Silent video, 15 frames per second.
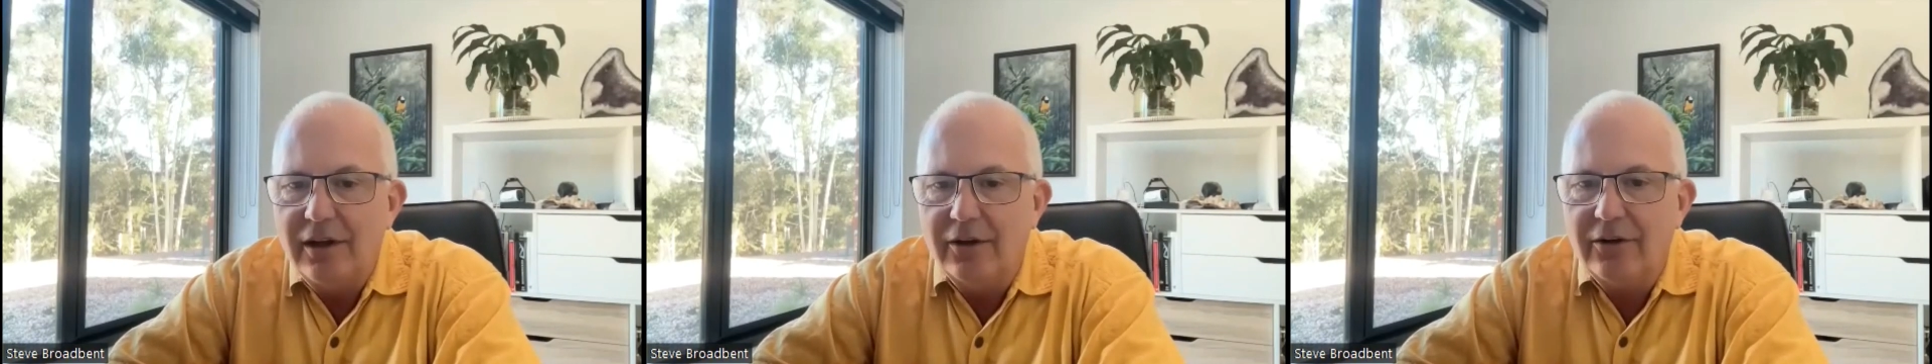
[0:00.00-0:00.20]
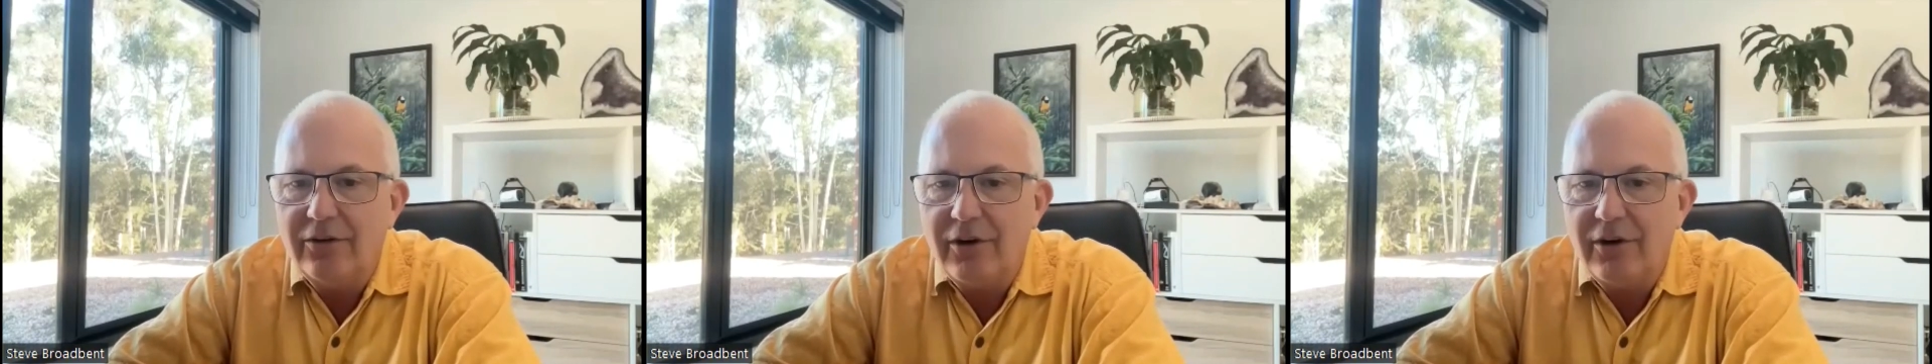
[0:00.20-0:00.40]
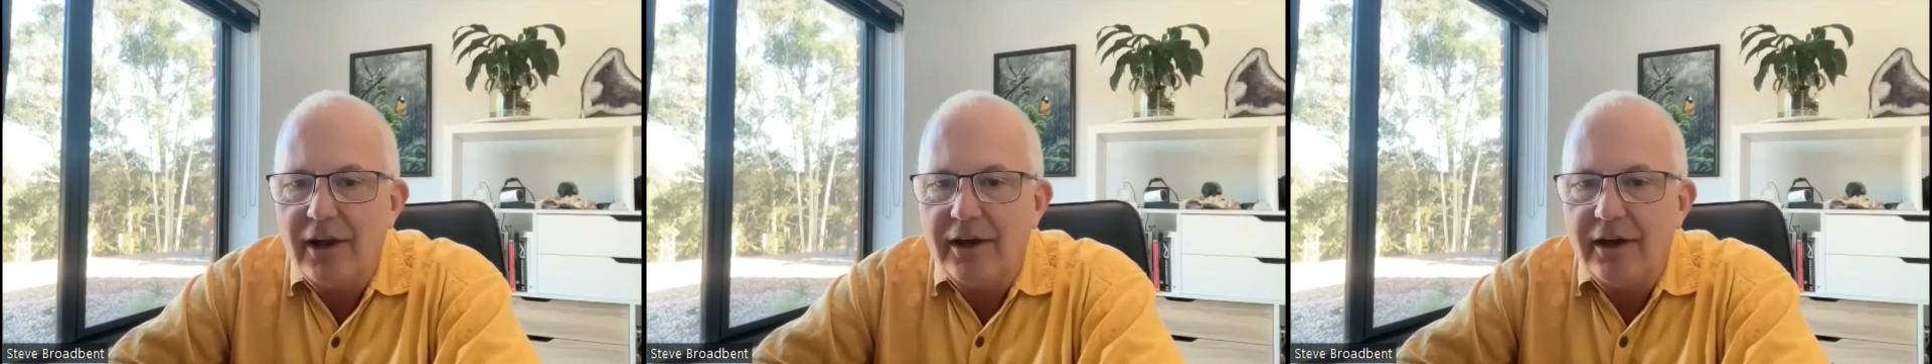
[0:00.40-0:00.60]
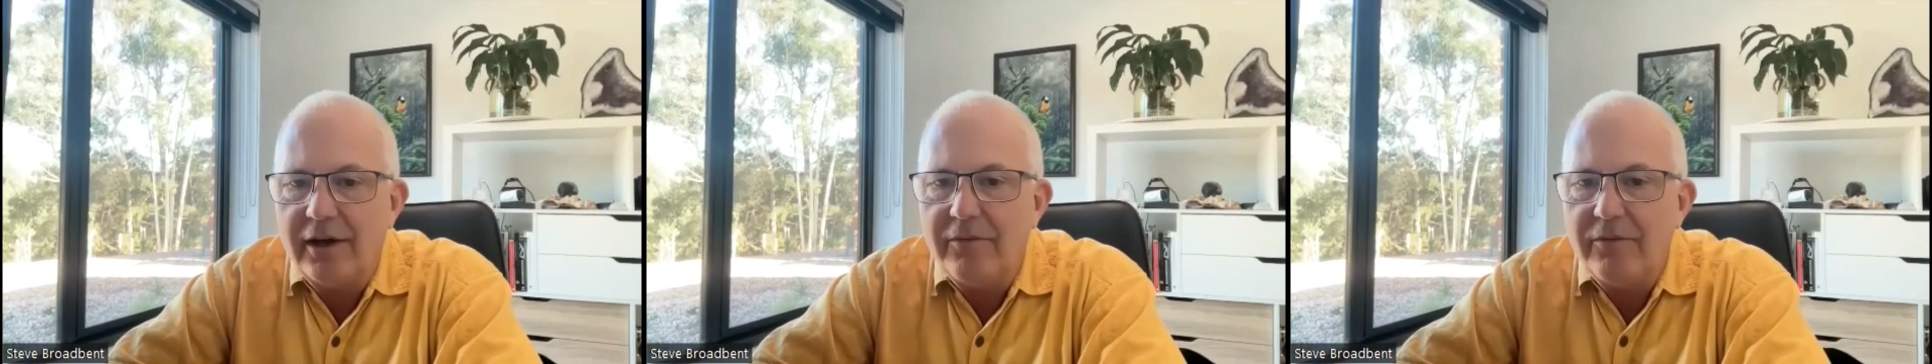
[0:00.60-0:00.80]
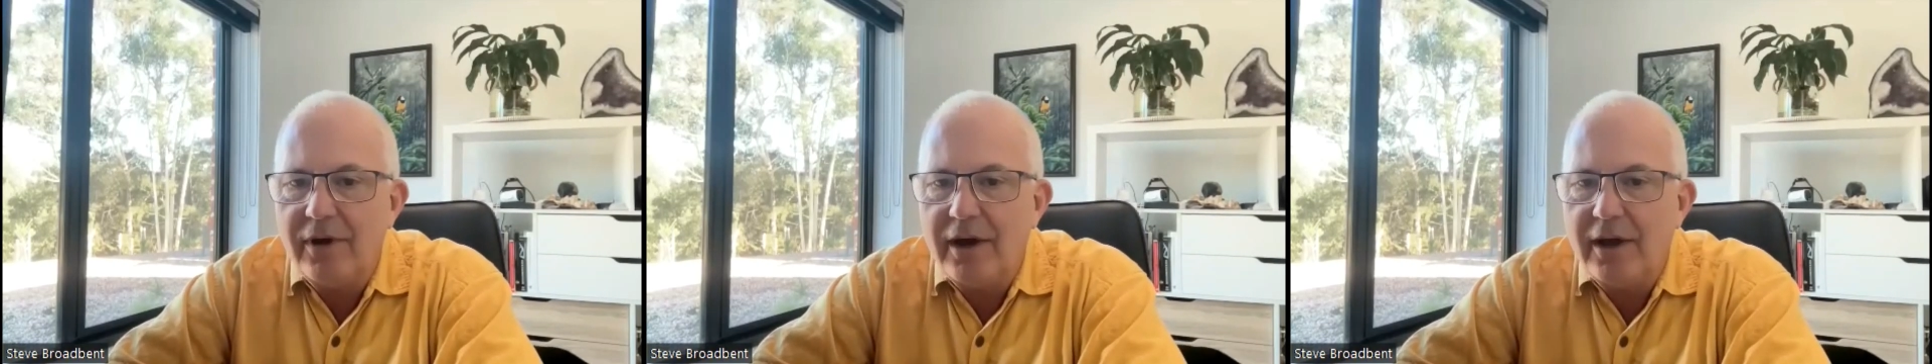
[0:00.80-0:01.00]

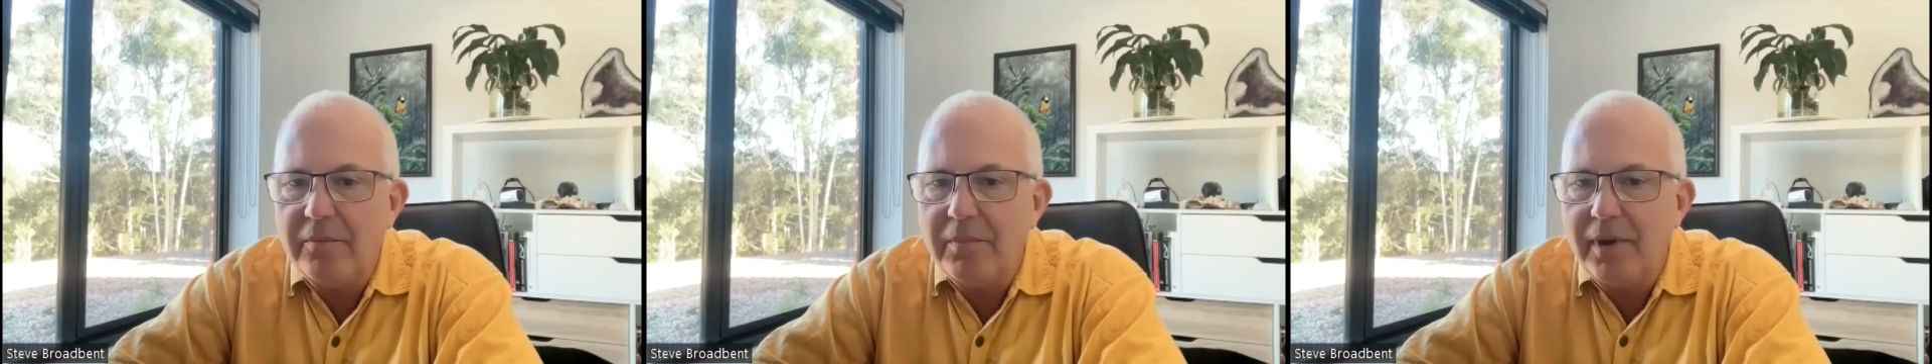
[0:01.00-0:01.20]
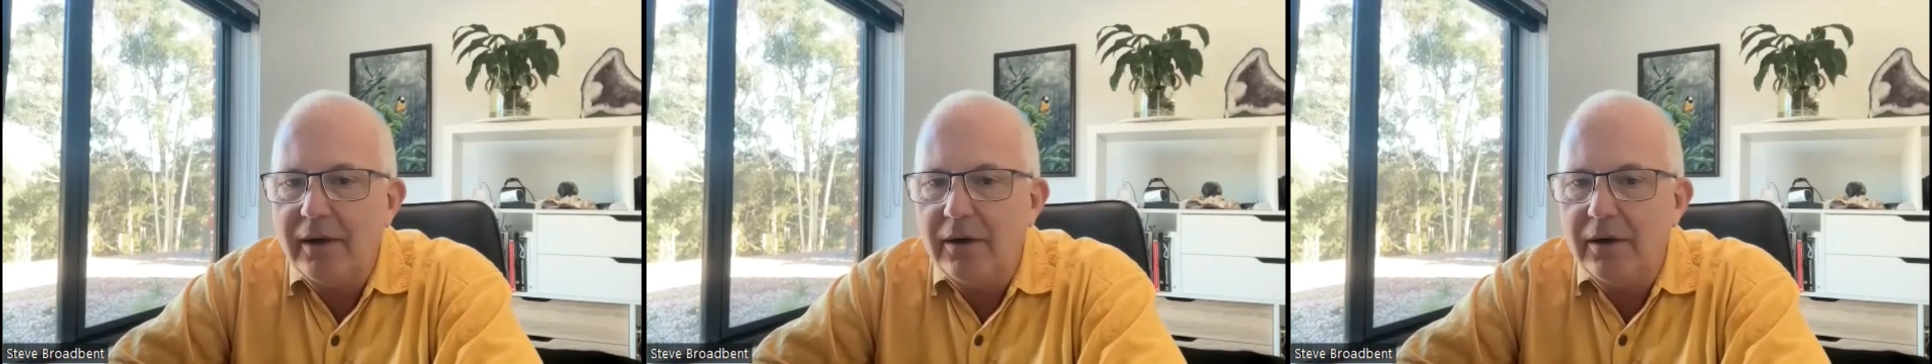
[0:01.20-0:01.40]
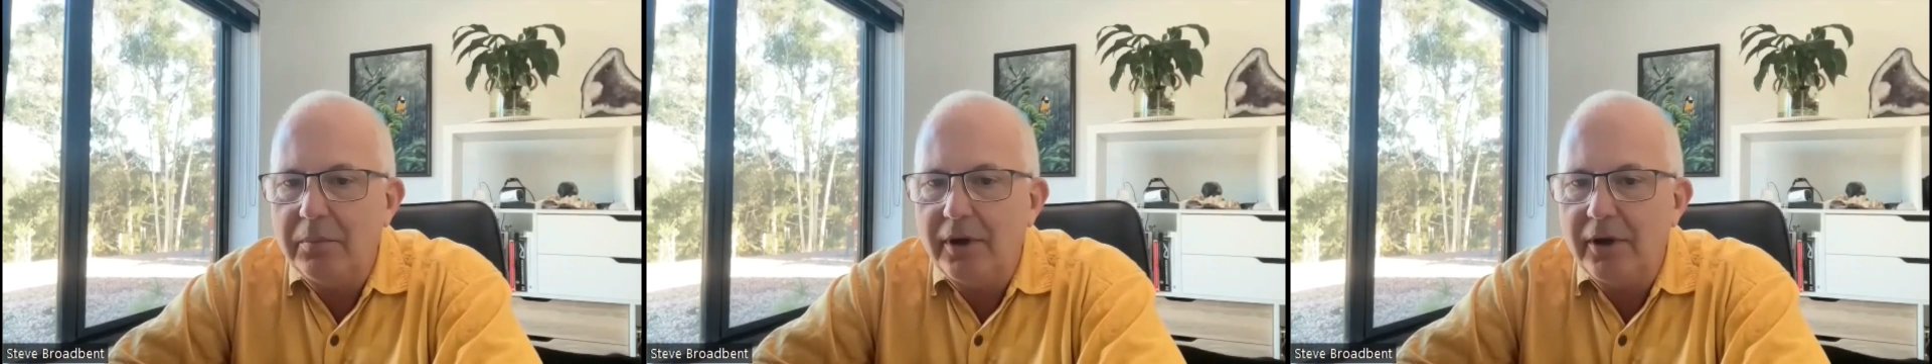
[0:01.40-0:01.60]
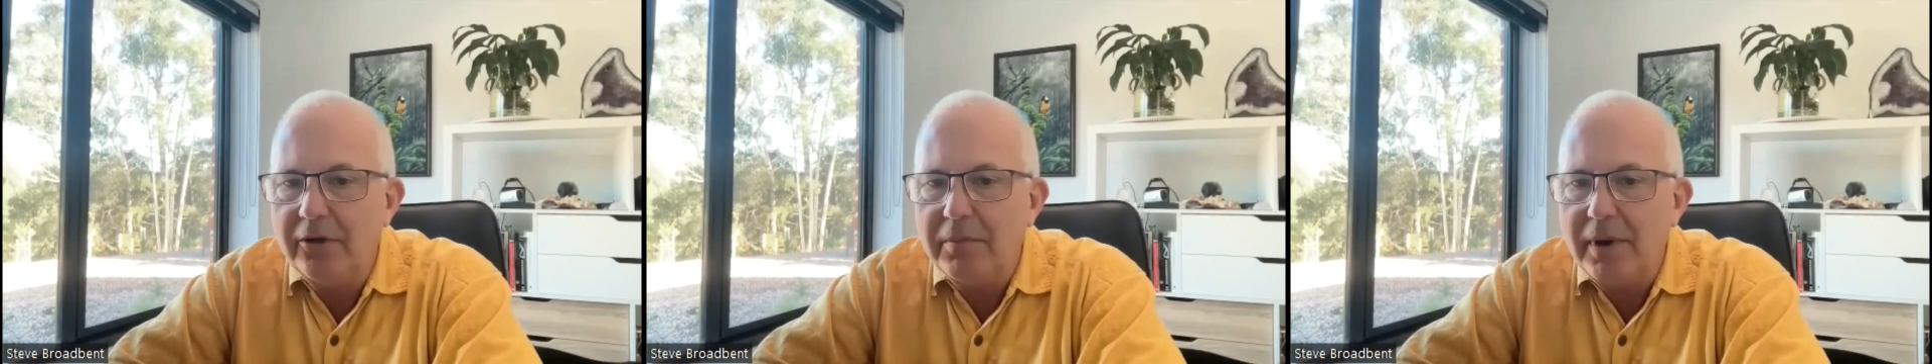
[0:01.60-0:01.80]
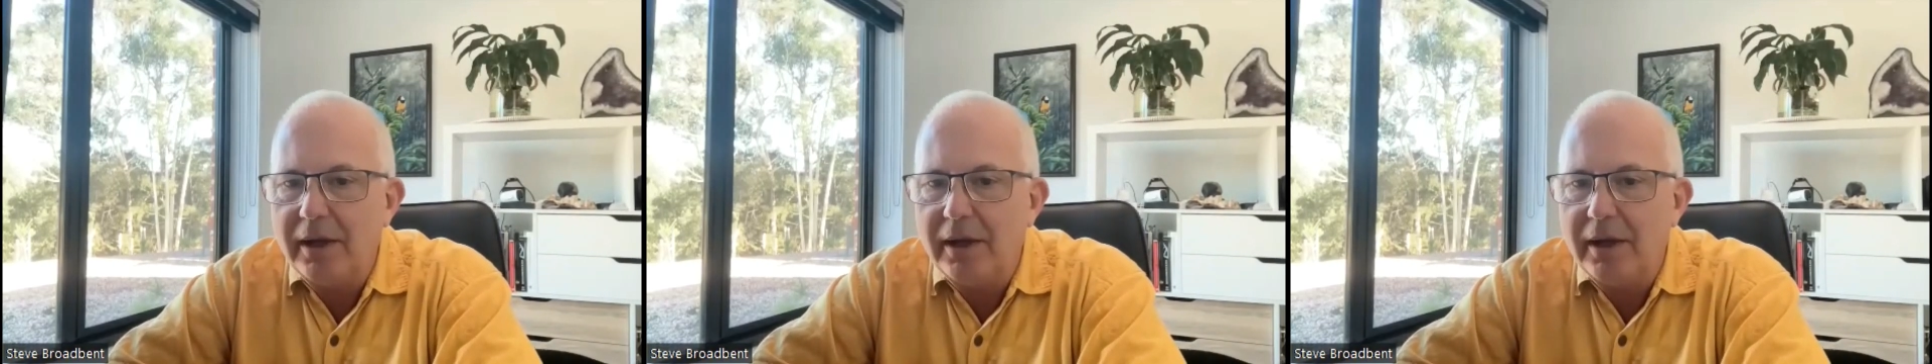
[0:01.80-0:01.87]
Australian environmental pest